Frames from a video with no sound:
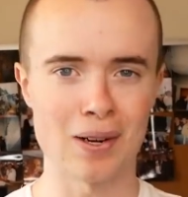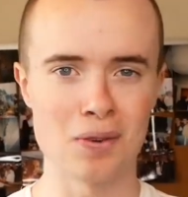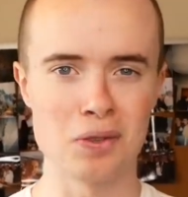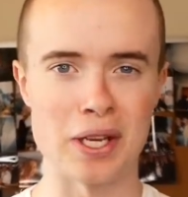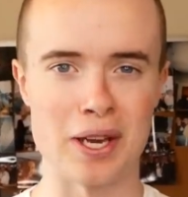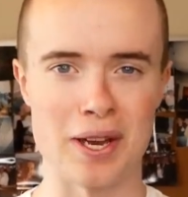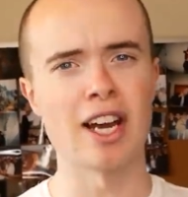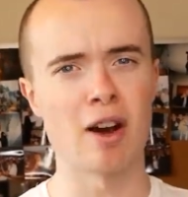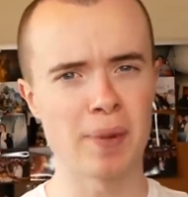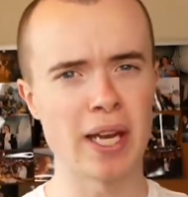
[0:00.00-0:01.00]
Oh dear.
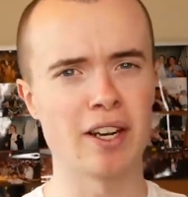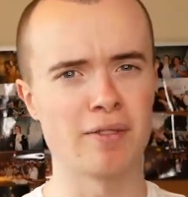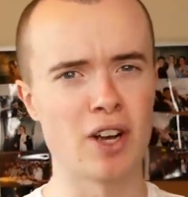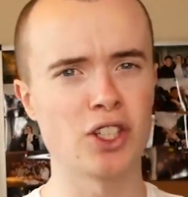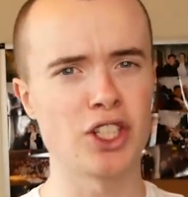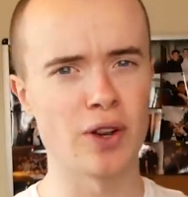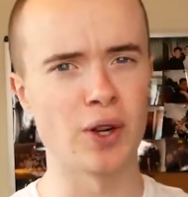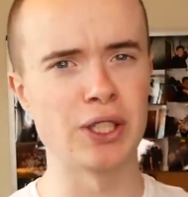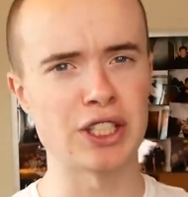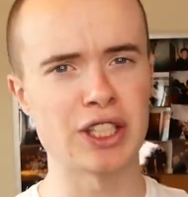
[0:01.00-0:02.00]
Now, being of
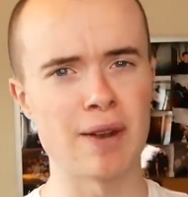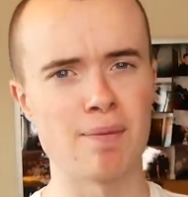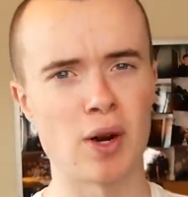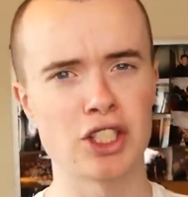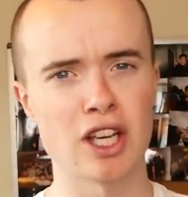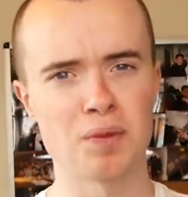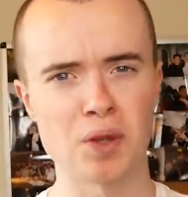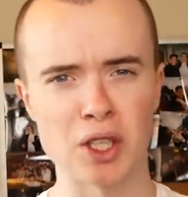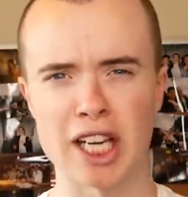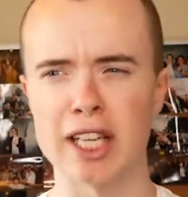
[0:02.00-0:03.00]
Nigerian descent myself,
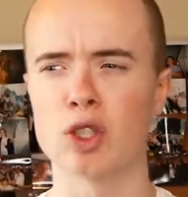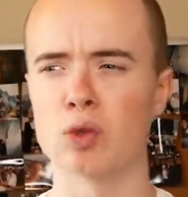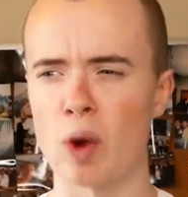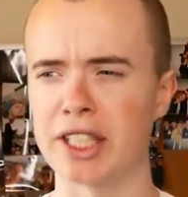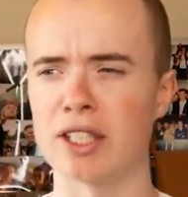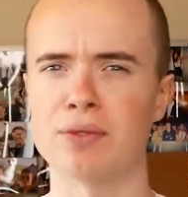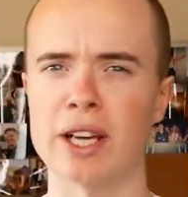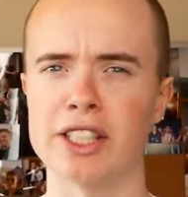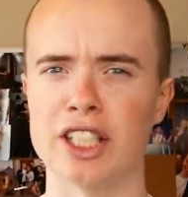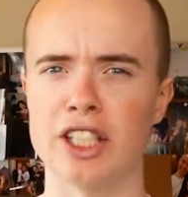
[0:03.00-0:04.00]
I take great
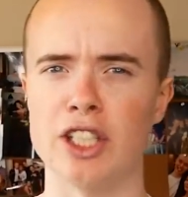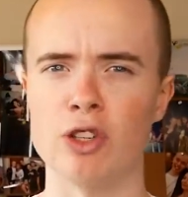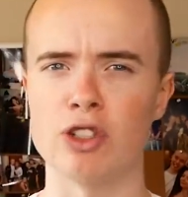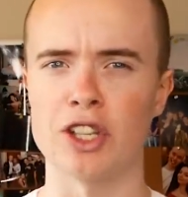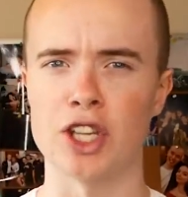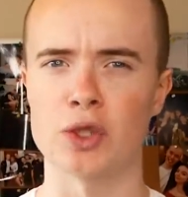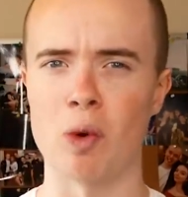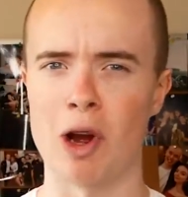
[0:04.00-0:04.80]
offence in the use of this